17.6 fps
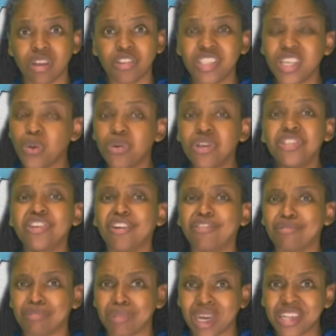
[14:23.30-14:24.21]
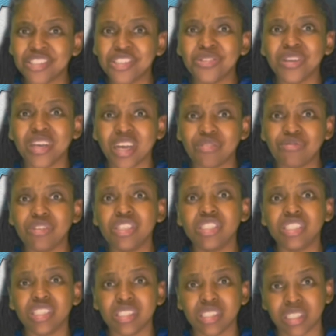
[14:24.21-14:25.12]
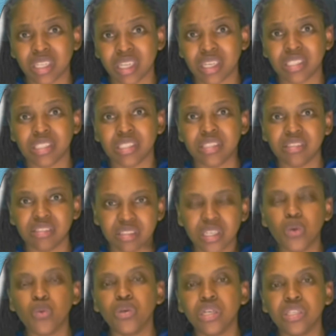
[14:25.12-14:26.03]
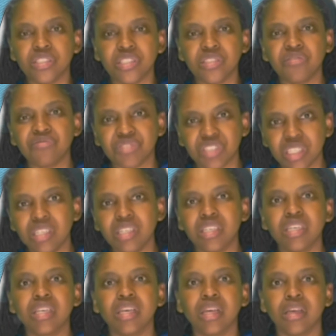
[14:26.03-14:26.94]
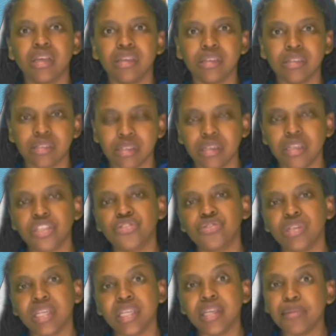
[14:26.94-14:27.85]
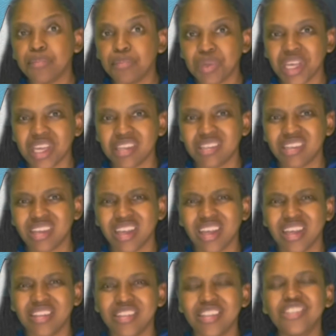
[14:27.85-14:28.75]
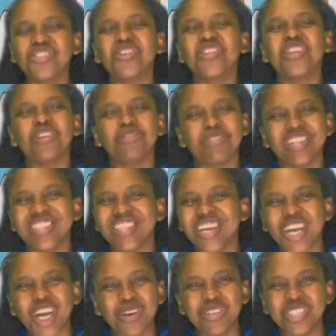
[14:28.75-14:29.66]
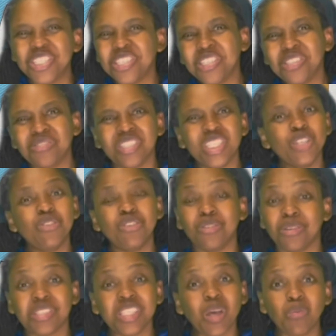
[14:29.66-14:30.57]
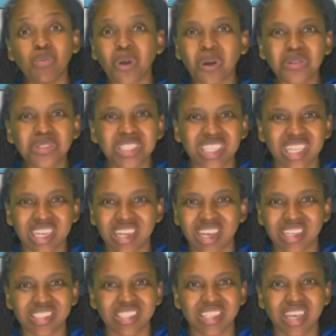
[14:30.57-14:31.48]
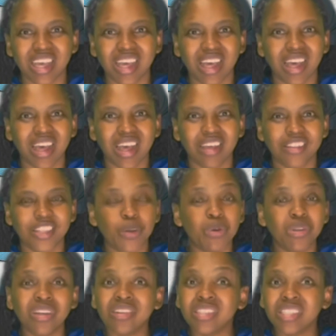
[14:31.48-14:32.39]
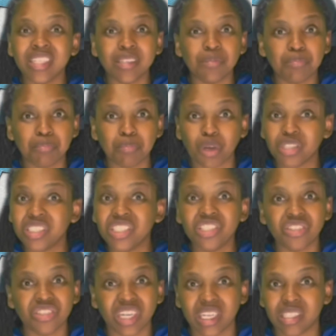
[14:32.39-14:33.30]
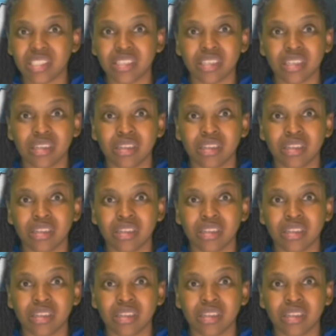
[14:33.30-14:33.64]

they weren't of mild to average intellect. They were severely intellectually impaired. So they felt like our children, even though some were older than us. They were not potty trained.